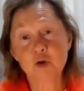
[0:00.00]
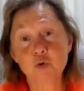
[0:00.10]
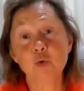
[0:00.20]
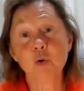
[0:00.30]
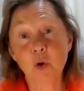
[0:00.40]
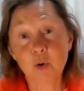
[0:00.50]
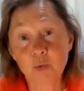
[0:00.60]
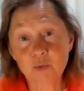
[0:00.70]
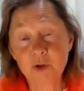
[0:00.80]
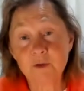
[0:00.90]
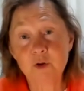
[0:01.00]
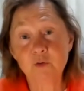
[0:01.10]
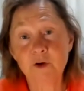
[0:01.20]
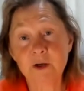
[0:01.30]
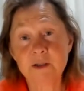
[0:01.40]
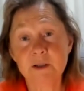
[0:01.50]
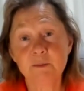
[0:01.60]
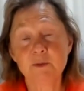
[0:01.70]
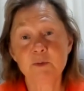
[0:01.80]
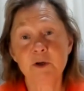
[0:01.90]
too low, giving you various
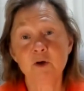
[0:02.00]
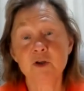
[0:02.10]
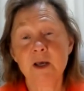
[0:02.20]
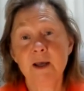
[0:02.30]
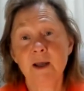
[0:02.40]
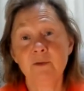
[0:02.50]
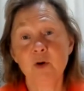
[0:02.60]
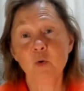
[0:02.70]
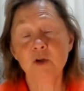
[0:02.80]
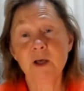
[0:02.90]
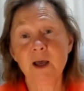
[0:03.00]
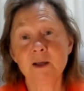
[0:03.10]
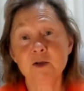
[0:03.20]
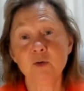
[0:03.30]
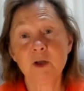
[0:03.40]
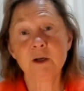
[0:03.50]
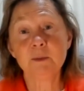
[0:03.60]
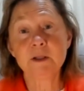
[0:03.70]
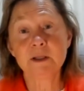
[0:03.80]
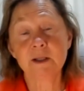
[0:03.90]
symptoms because every organ hangs on
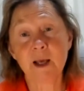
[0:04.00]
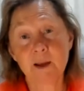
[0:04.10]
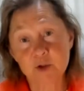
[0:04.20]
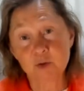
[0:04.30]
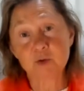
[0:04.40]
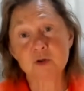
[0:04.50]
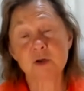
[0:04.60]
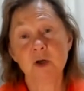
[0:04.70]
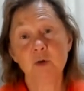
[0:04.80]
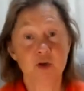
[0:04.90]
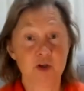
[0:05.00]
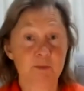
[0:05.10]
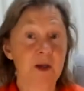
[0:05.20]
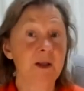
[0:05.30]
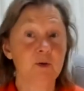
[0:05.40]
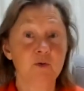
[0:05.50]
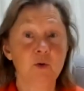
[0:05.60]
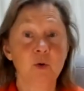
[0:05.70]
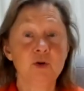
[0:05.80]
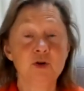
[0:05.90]
ligaments and capsules, which are made out of
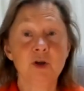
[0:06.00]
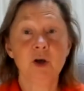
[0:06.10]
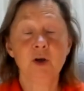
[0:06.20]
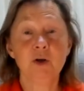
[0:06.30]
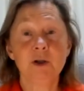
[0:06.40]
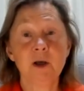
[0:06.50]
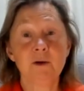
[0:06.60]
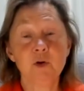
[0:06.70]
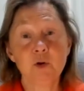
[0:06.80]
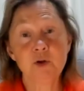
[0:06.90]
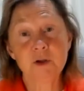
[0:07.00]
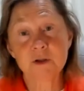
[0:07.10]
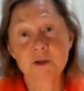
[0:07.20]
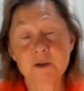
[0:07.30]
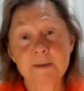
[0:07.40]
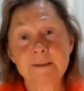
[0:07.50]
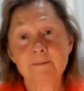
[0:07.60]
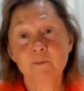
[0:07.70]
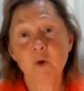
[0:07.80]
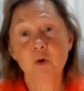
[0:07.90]
collagen. You can have hernias,
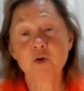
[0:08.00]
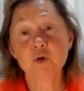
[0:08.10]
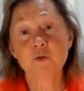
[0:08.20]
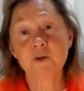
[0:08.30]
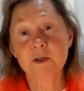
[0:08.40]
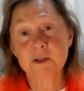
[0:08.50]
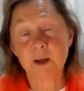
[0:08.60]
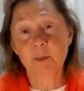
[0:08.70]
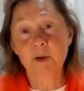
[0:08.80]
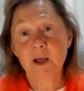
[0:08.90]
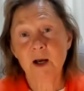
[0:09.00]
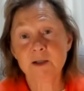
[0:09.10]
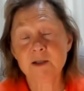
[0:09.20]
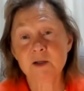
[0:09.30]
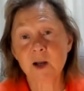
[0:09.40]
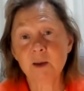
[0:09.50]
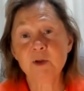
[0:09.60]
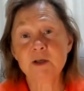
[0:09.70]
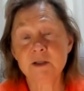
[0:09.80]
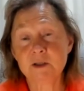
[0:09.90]
all sorts of things happen. I described
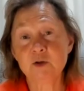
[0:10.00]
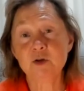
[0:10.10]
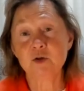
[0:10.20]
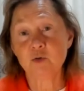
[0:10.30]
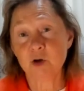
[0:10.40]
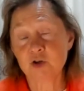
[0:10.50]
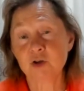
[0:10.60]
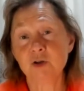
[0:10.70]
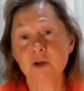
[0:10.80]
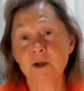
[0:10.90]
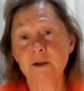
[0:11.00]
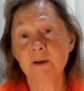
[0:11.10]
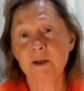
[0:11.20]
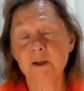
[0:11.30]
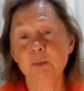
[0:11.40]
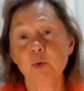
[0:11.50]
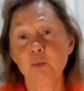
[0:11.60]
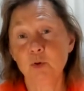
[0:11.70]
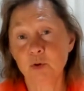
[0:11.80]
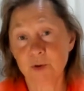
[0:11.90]
this situation uh, in the blue
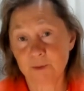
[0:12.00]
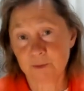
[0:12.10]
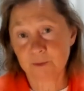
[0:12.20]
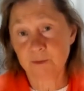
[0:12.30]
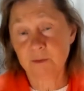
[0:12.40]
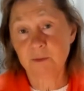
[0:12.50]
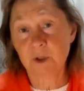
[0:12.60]
book. Right.